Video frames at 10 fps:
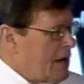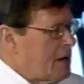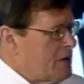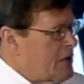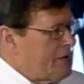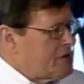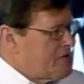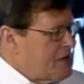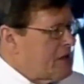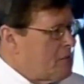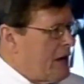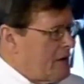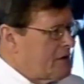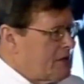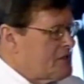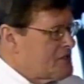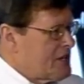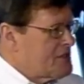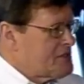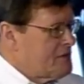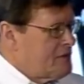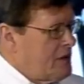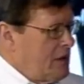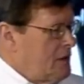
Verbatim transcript: Right? I mean, you have mm -hmm. to think mm-hmm. about it in the sense of,